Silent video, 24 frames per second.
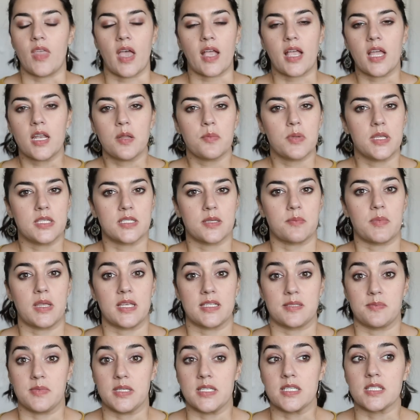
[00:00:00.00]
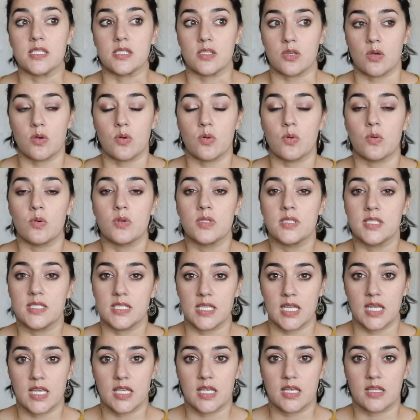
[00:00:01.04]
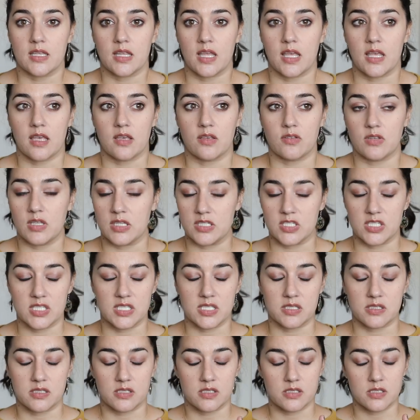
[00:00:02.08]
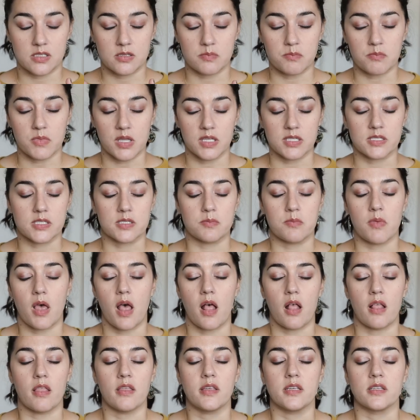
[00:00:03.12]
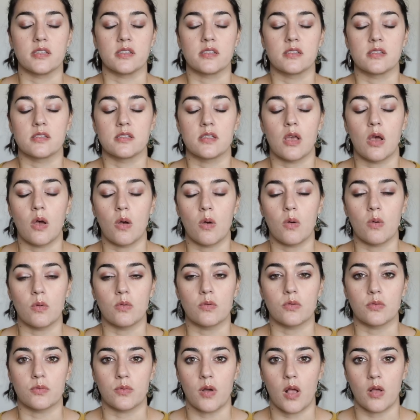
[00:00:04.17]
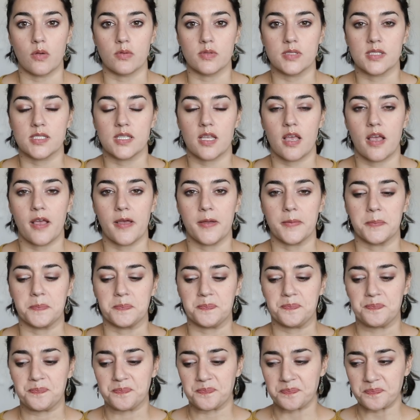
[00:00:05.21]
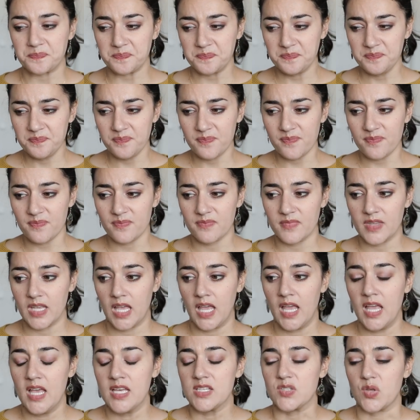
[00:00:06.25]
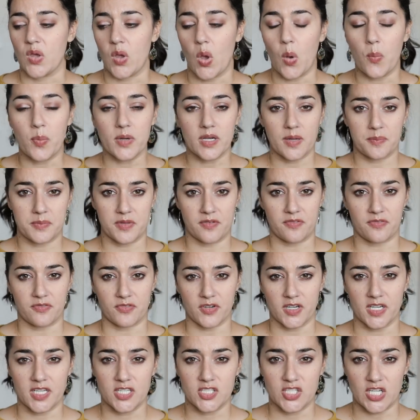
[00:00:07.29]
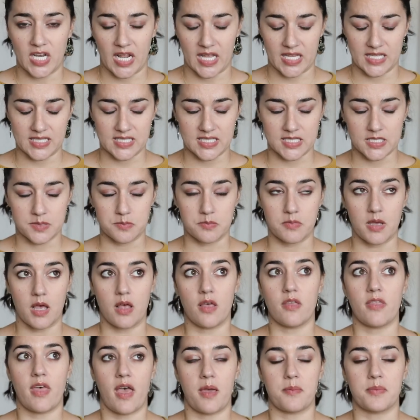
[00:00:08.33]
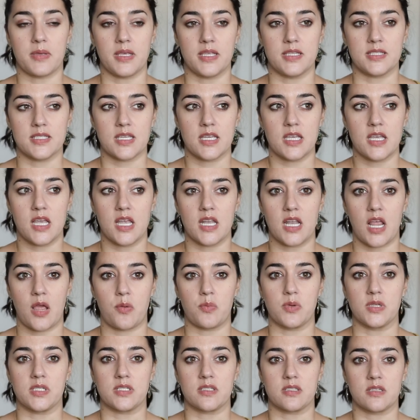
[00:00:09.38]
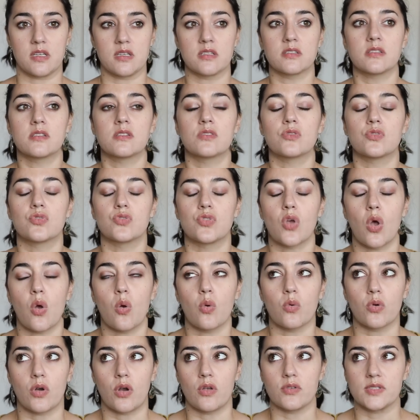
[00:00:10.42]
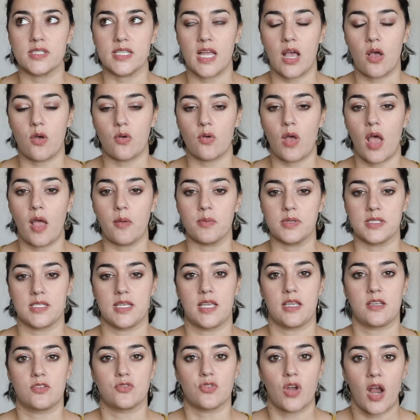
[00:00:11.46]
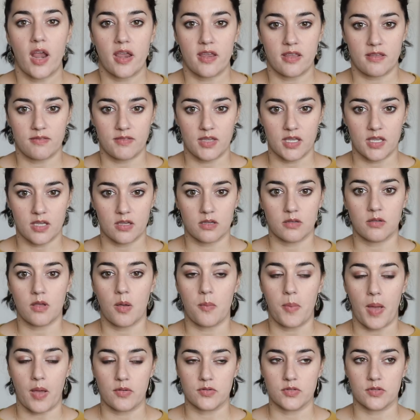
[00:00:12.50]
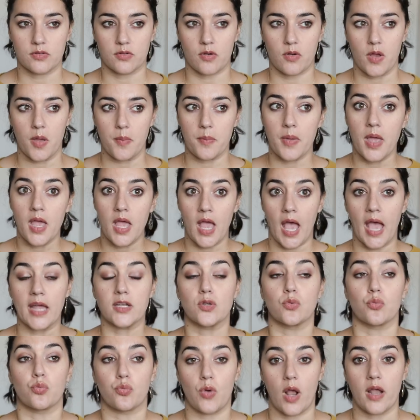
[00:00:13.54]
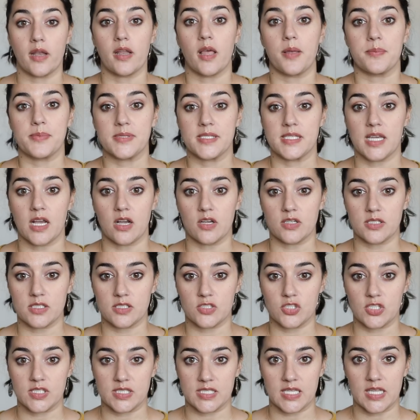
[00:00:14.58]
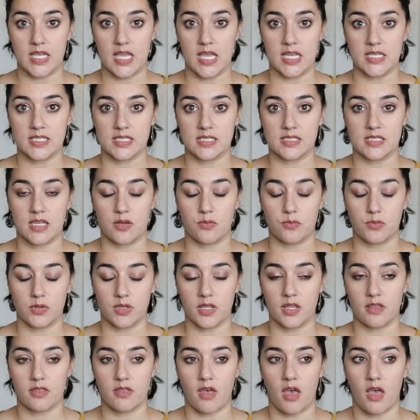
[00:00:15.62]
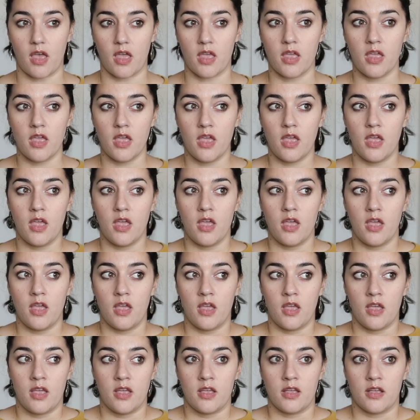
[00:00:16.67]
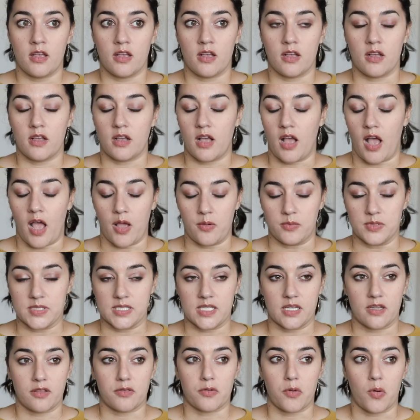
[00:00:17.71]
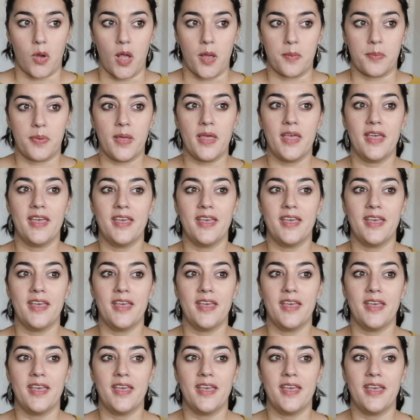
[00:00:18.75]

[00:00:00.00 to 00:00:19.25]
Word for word: That kind of pizza makes me so sick. Like it just the smell is so gross. Um, so I opened up the fridge and I could smell that pizza and I was so grossed out. I was like dry heaving, about to throw up. I had to run upstairs just in case because I really thought I was gonna throw up,